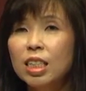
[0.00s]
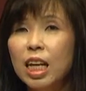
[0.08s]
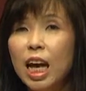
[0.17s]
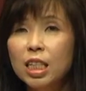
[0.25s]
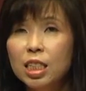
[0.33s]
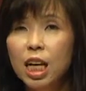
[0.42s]

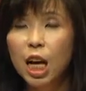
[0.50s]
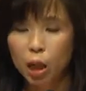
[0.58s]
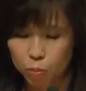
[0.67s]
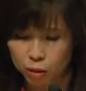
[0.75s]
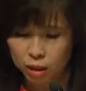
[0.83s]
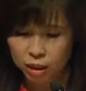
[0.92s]
10
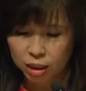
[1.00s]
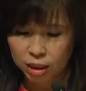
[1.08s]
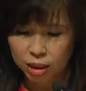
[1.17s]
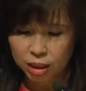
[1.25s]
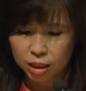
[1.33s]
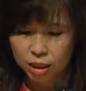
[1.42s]
times
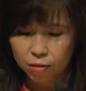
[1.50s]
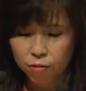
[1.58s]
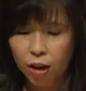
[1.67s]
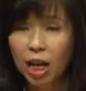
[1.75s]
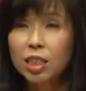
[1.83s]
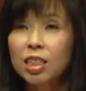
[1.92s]

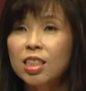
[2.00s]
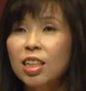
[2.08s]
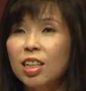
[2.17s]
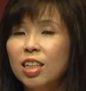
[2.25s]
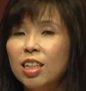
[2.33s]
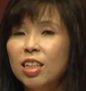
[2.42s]
faster,